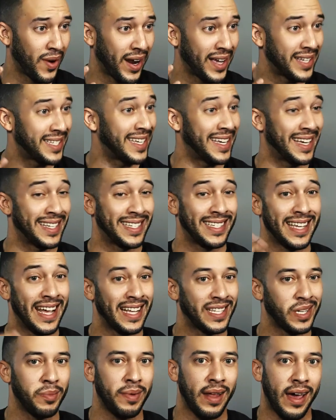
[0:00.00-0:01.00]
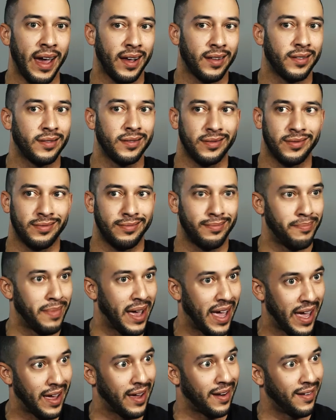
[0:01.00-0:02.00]
when I see his sets, I'm like,
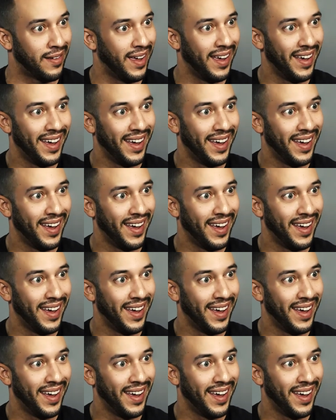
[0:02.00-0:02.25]
man,